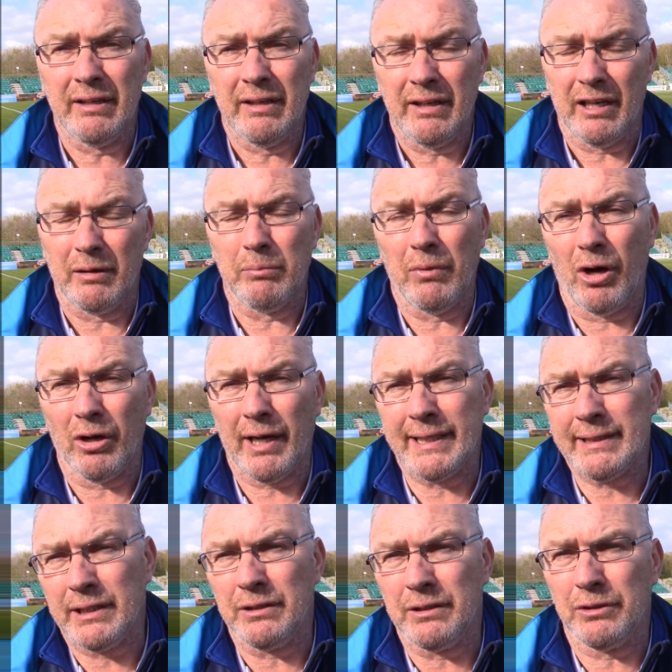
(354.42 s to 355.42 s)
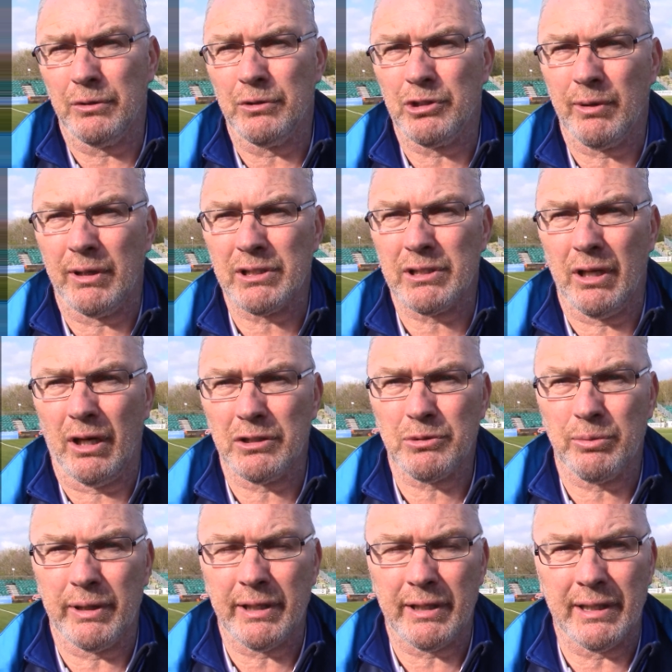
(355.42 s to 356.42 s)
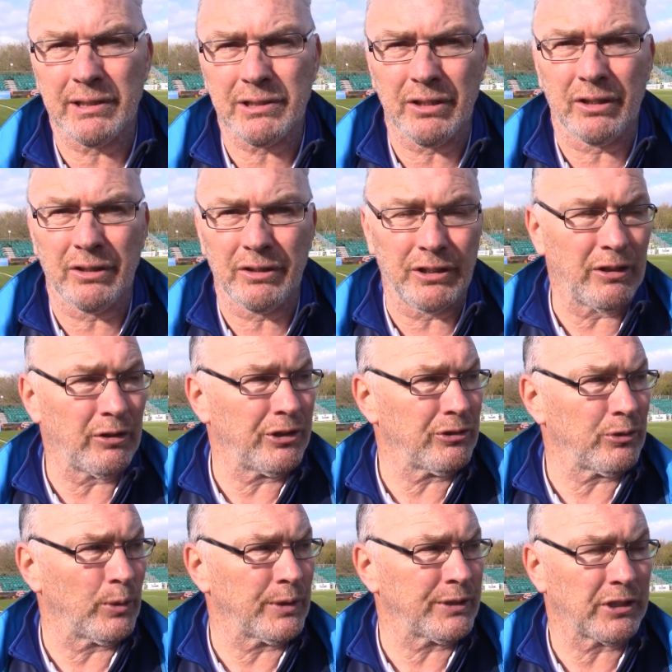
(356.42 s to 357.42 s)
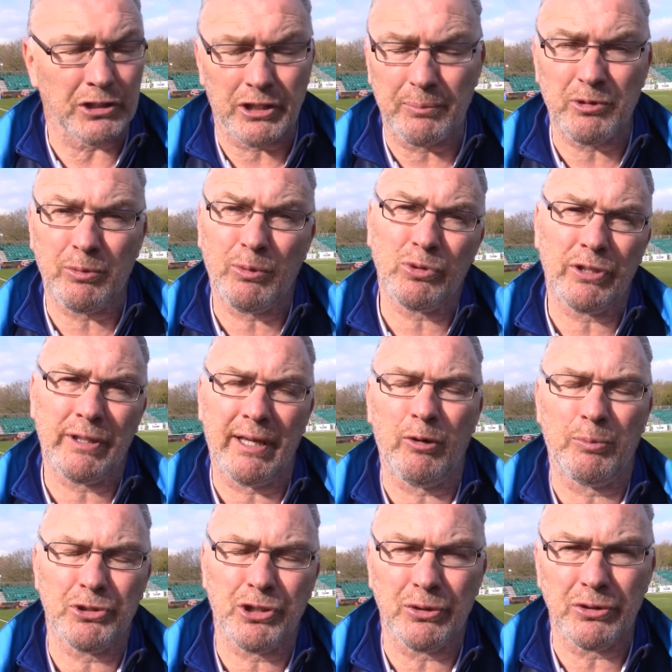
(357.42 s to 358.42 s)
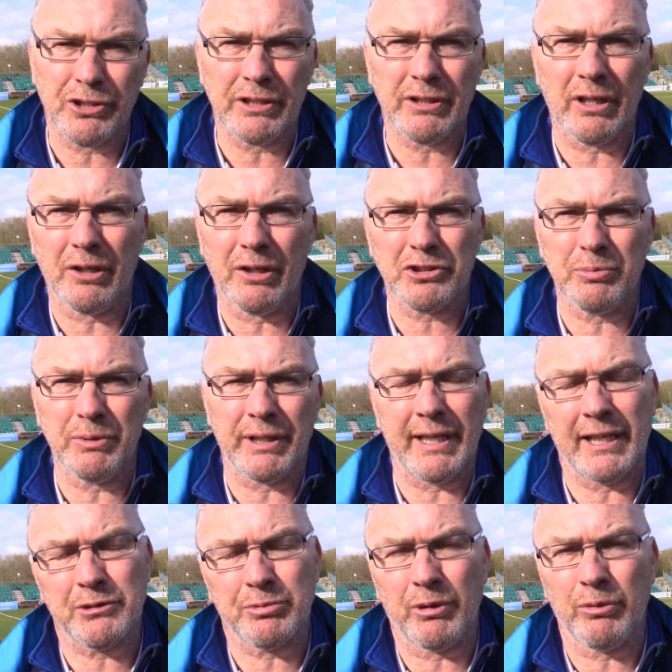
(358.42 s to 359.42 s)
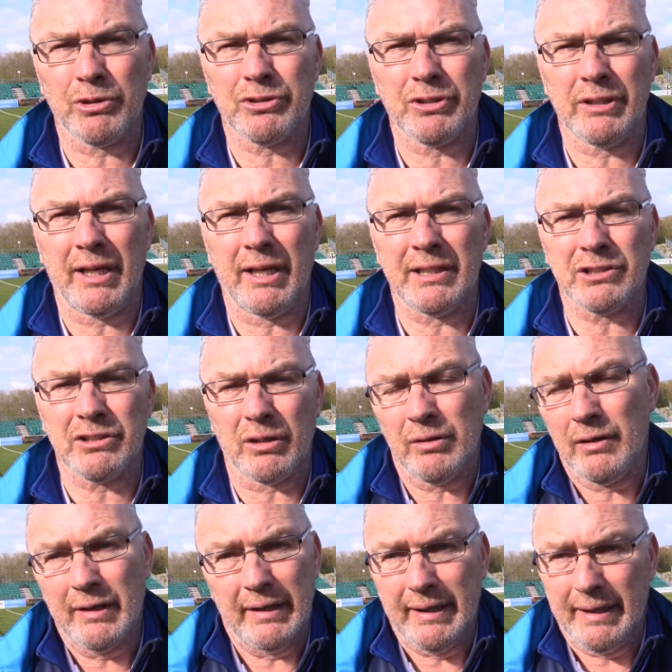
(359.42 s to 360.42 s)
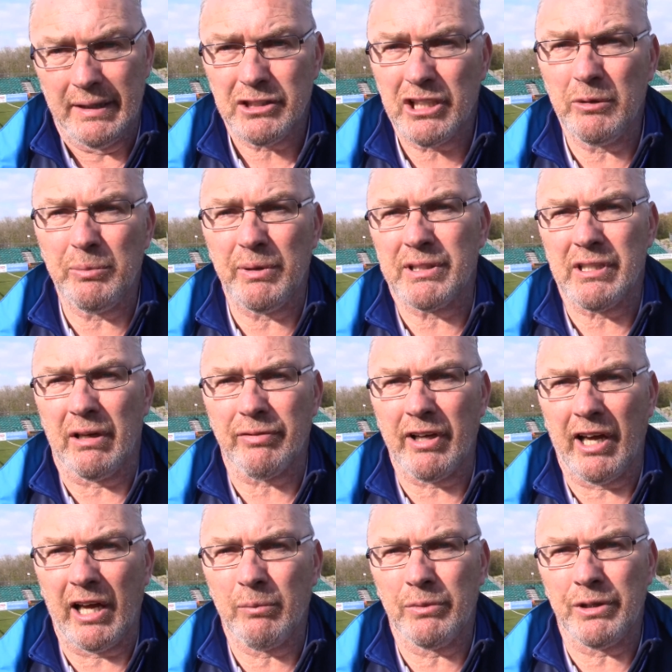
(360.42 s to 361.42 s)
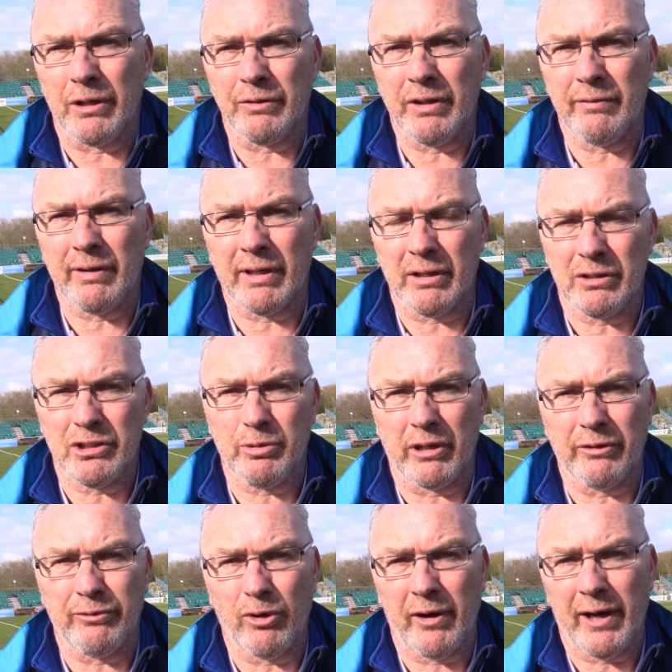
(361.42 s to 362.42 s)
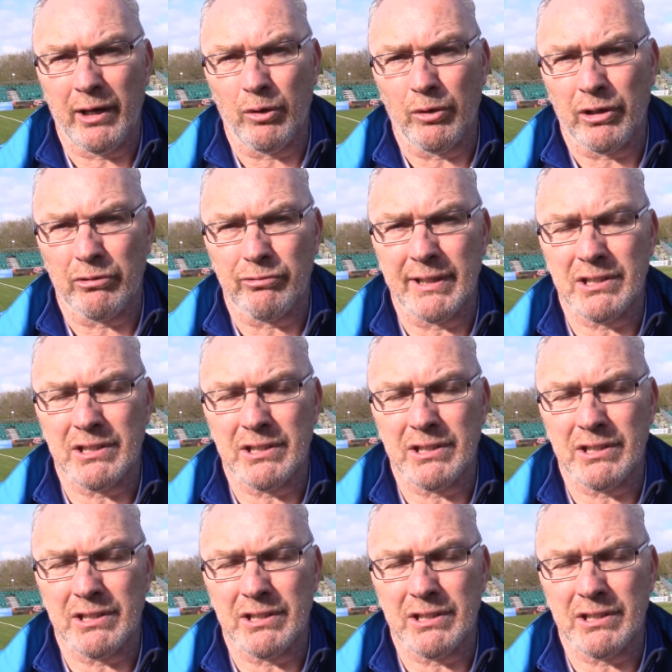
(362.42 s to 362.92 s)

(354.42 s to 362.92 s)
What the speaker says: and Margate didn't do to us last week, is that you're always susceptible to that opportunity in the last minute, as we was today. So it's going to be a tough game. They've had a 24-hour longer rest